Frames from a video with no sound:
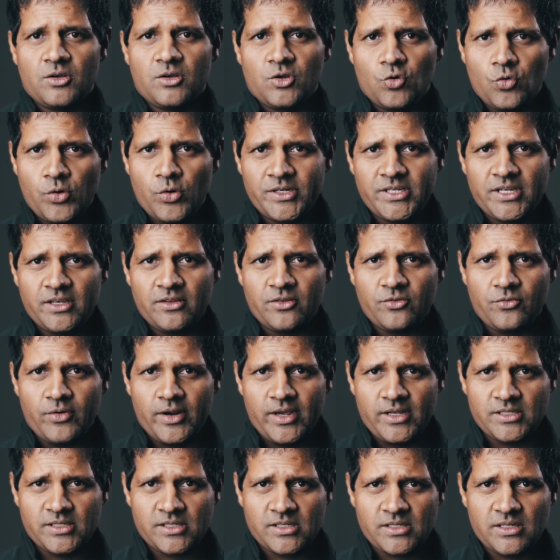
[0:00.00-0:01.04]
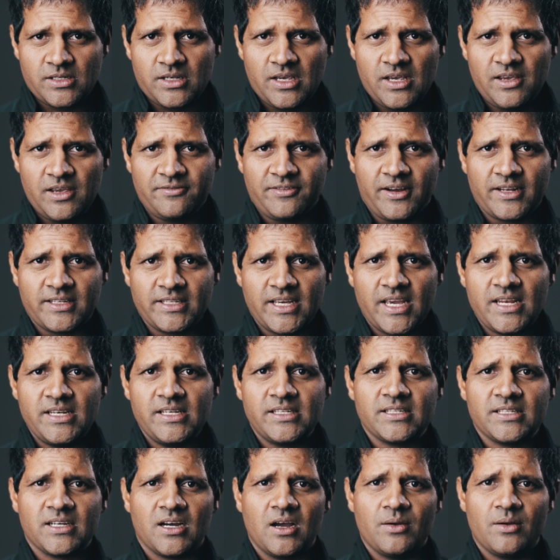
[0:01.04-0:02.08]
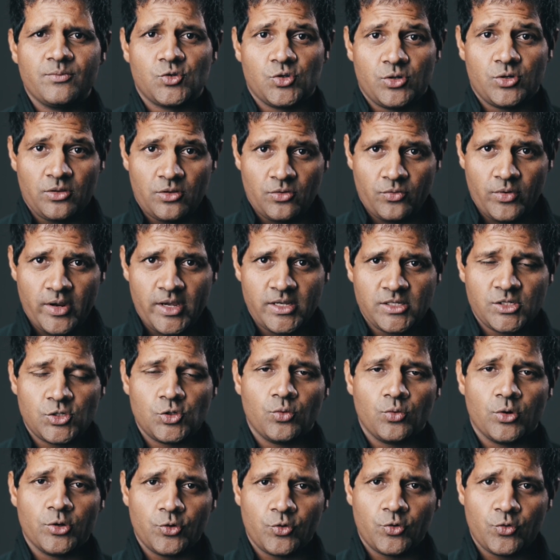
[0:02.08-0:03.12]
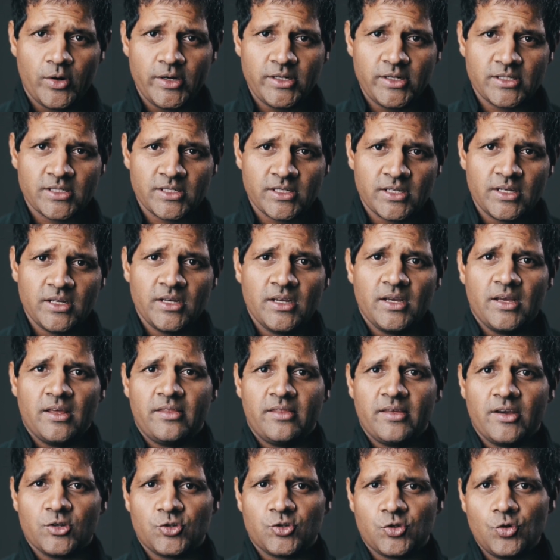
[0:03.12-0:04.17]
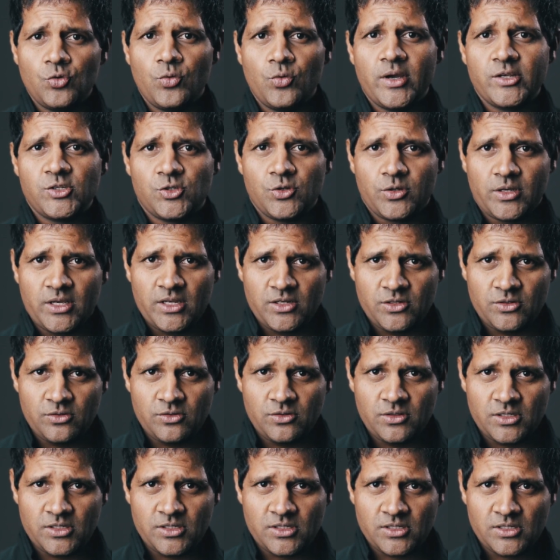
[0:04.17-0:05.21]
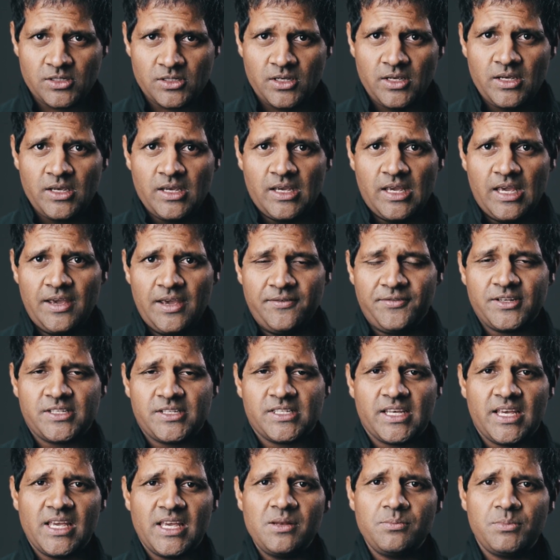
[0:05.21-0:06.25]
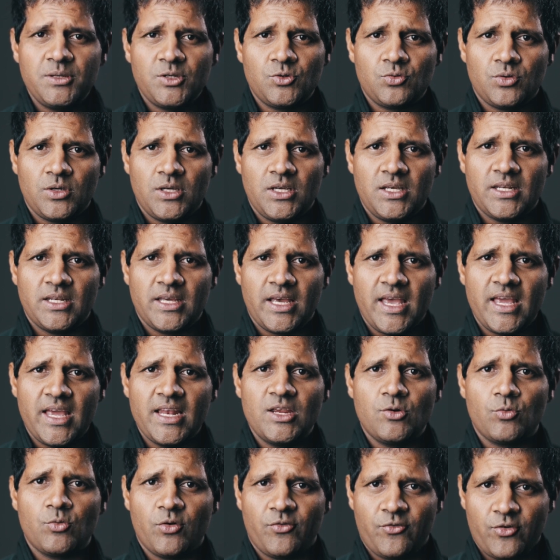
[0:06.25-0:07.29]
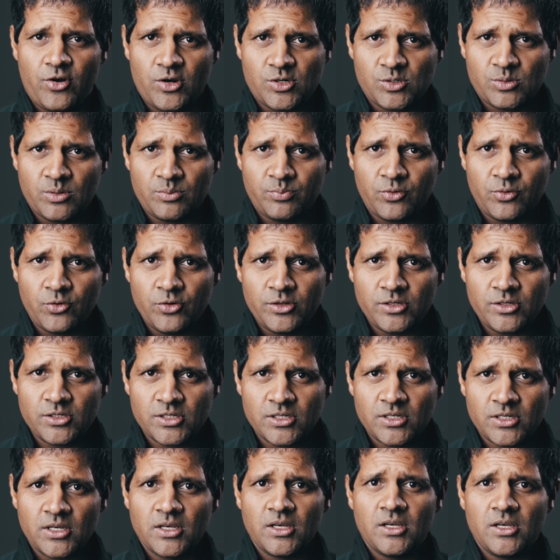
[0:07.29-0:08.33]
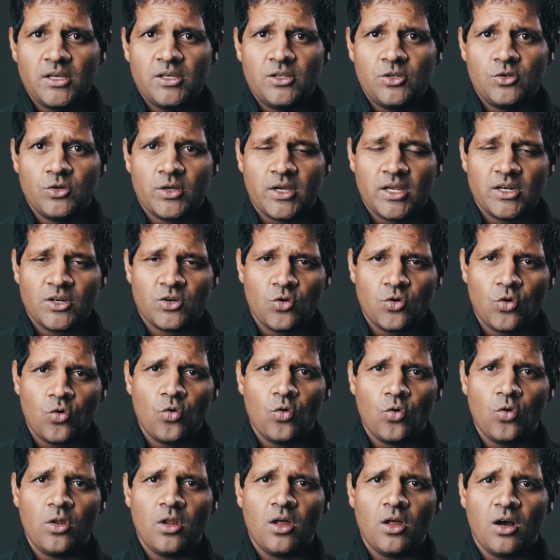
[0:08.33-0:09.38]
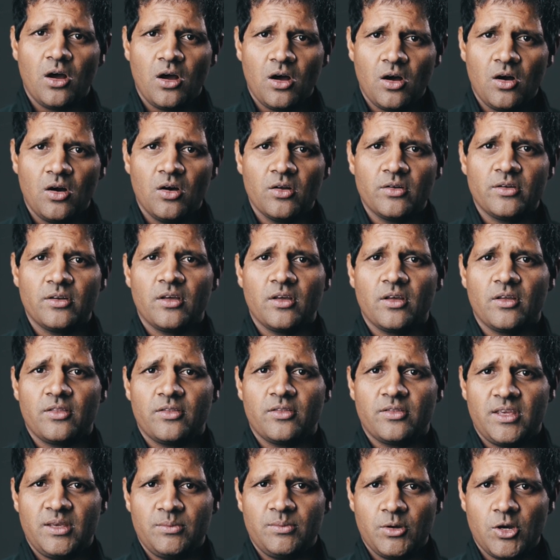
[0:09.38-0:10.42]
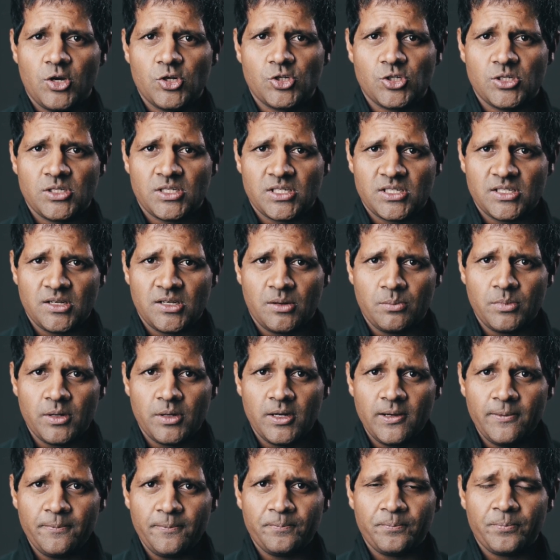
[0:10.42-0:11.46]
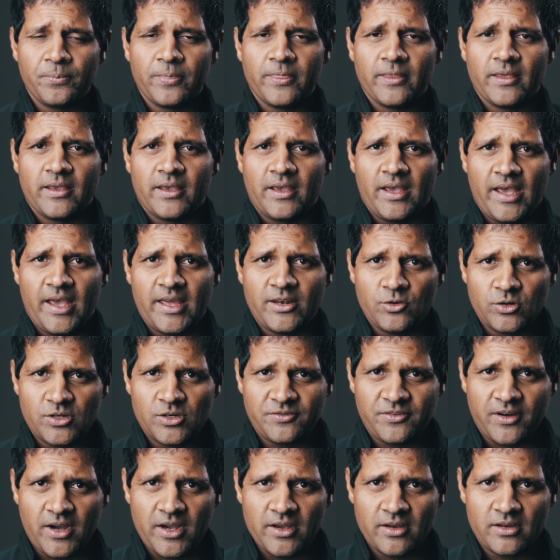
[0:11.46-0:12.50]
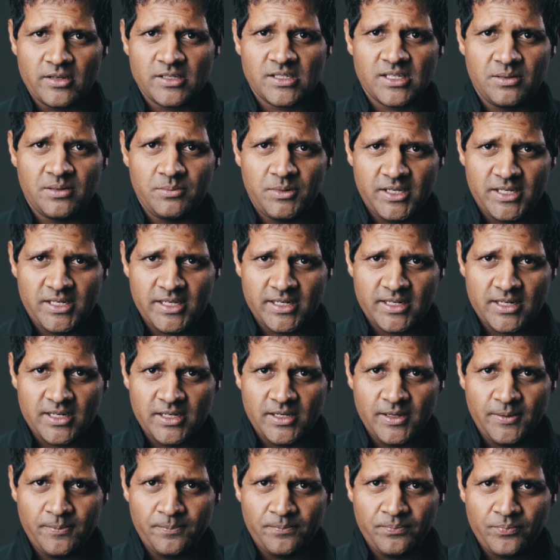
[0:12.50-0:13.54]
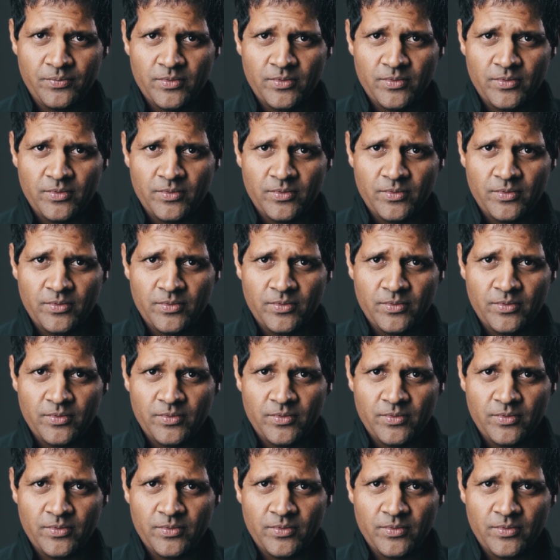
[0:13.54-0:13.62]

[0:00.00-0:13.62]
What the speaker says: Quitting the race. If at any time during the race you want to quit, there are 2 ways you can do this. If it's in between any refreshment point, you can call on the emergency number and notify us immediately.